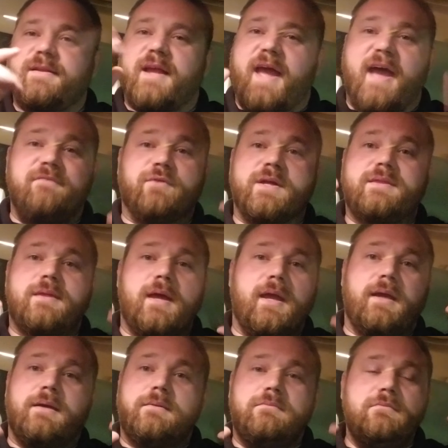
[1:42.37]

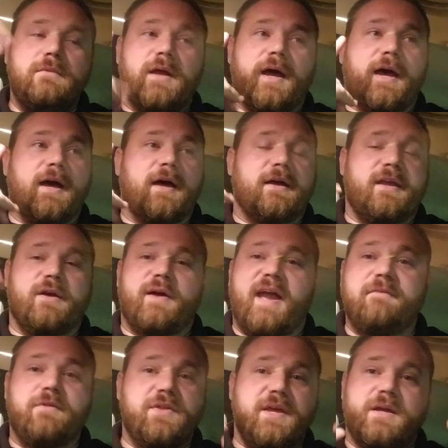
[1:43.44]
everything, uh, you know,
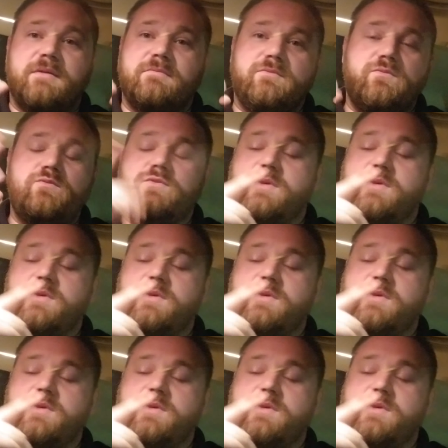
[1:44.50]
everything,